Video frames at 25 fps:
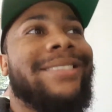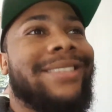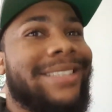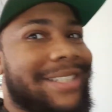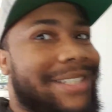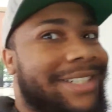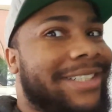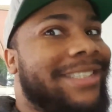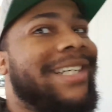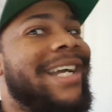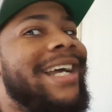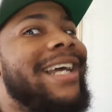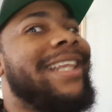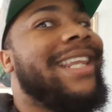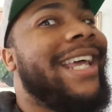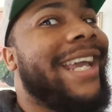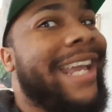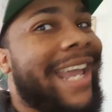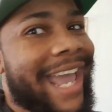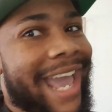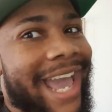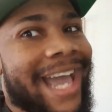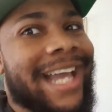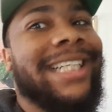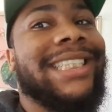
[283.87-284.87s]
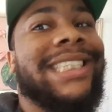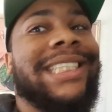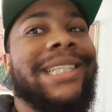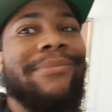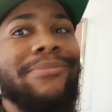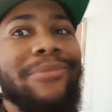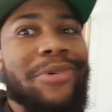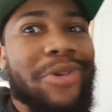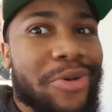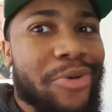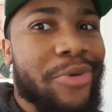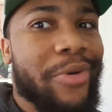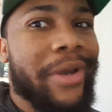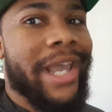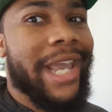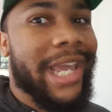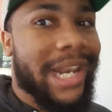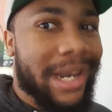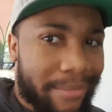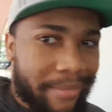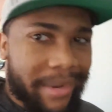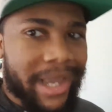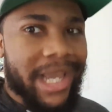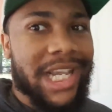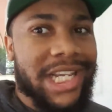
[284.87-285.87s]
could y'all like add some new
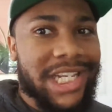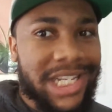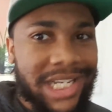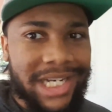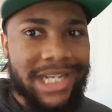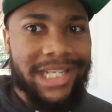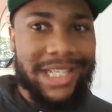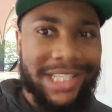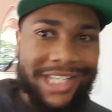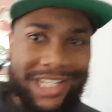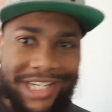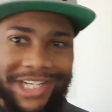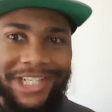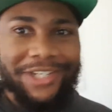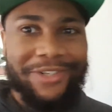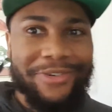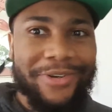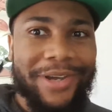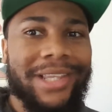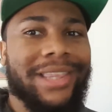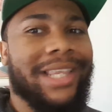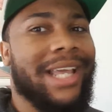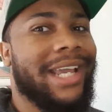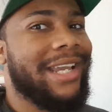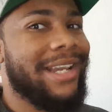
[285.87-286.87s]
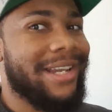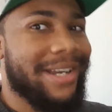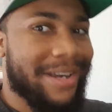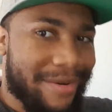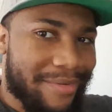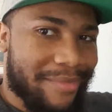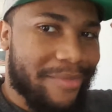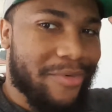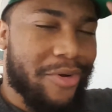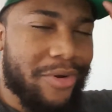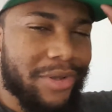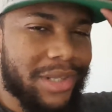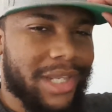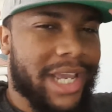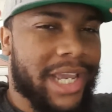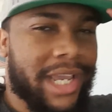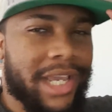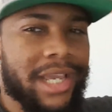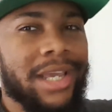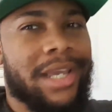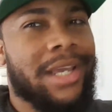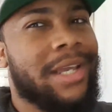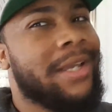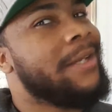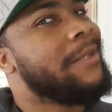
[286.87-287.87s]
animation into the joint? Like, come on,
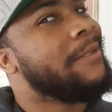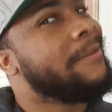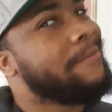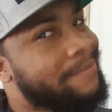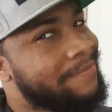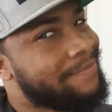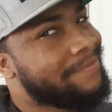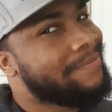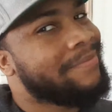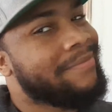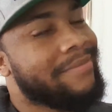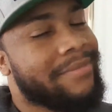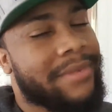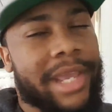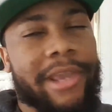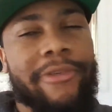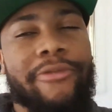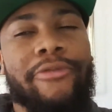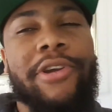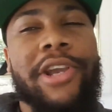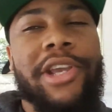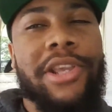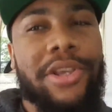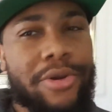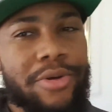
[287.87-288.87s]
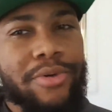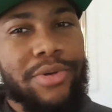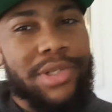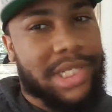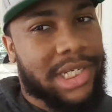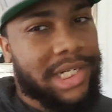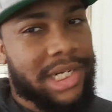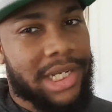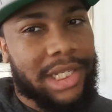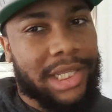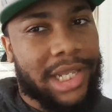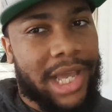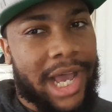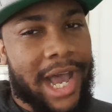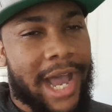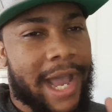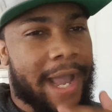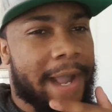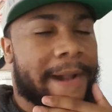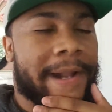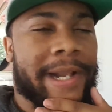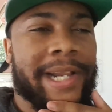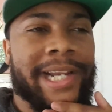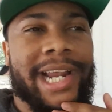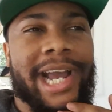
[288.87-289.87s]
like, they reuse it a
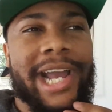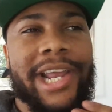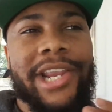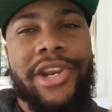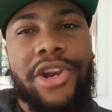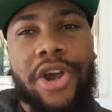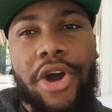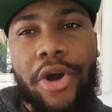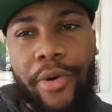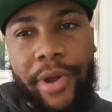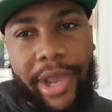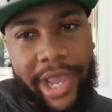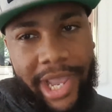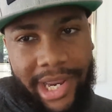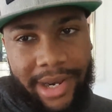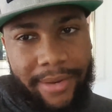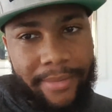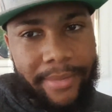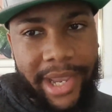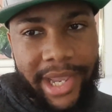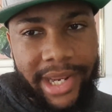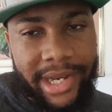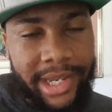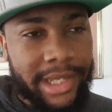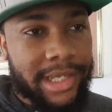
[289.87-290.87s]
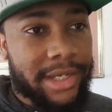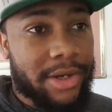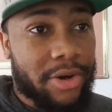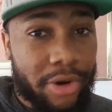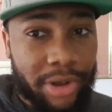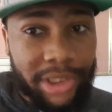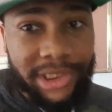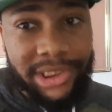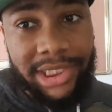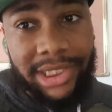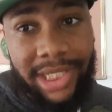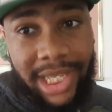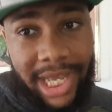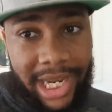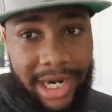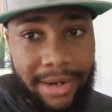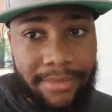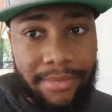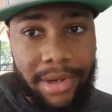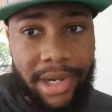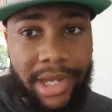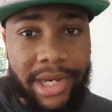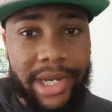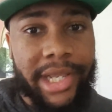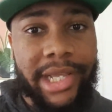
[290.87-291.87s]
lot, and I know animating costs a lot of
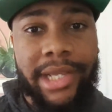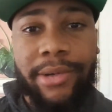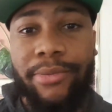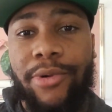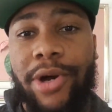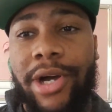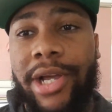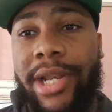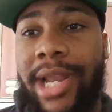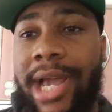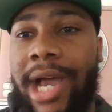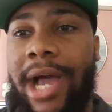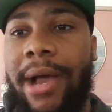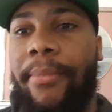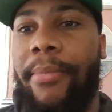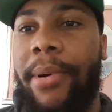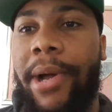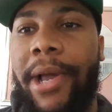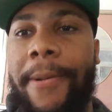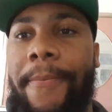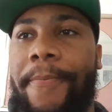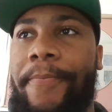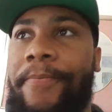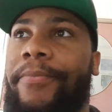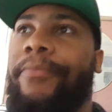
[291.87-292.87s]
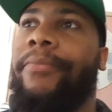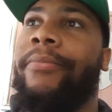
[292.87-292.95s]
money and whatnot, but